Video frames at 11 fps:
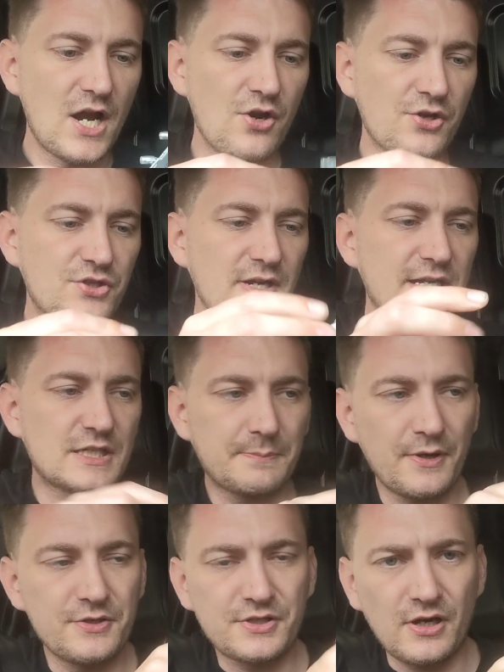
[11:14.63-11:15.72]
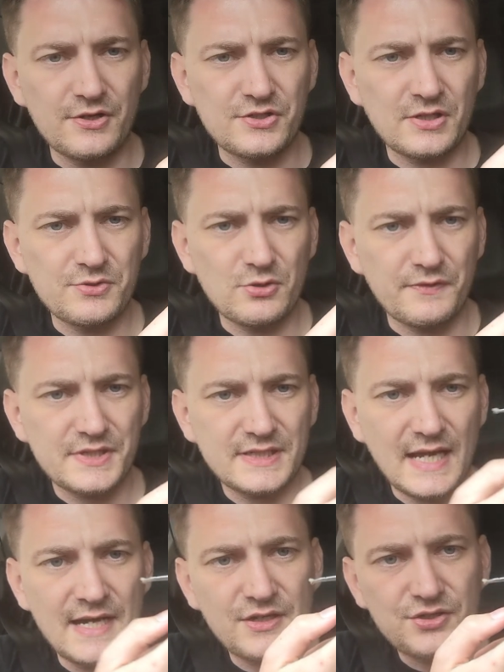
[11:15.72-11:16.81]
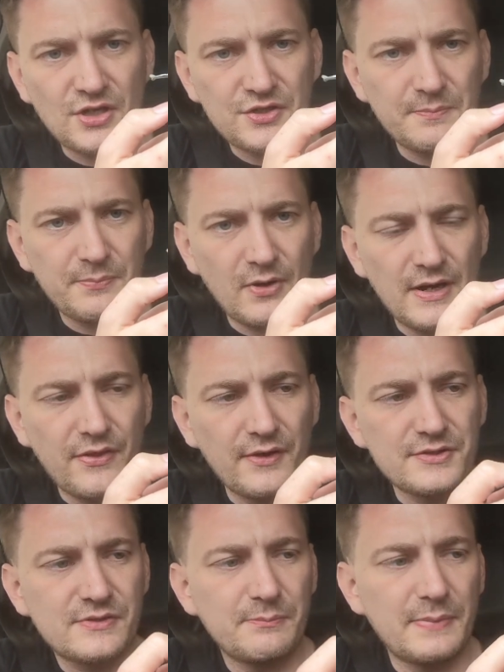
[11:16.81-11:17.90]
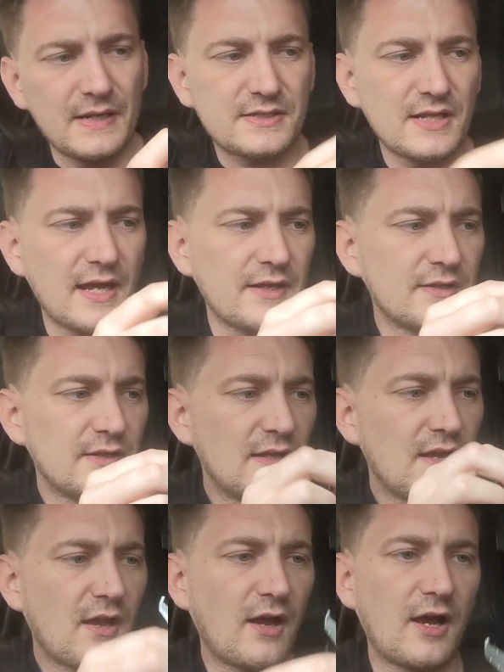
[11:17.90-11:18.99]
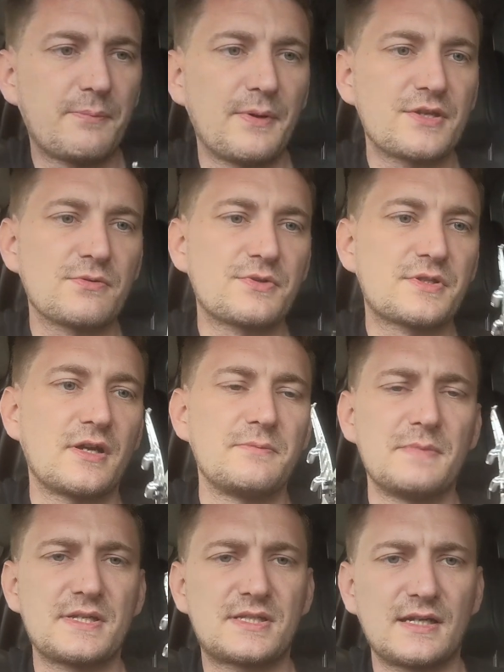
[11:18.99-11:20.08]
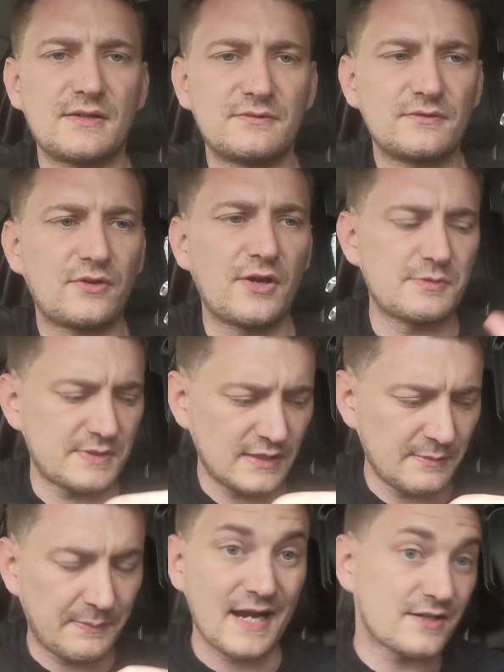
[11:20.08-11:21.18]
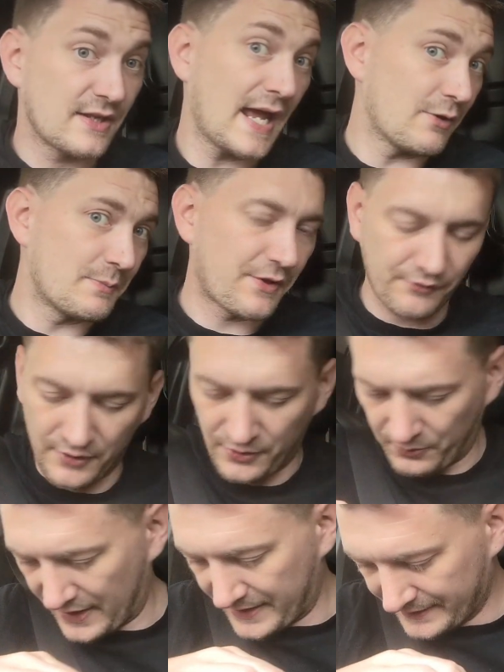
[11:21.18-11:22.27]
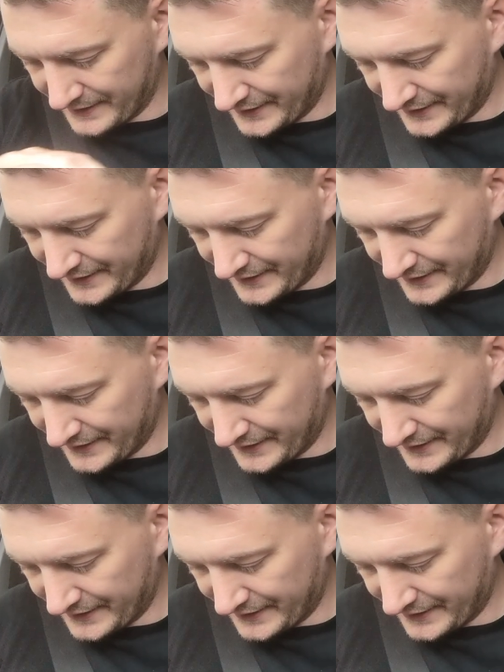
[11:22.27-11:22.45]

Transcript: Looks like it's supposed to go on some sort of a stand, judging by those bits there uh, but it's also missing those bits at the back. So that will be thrown away.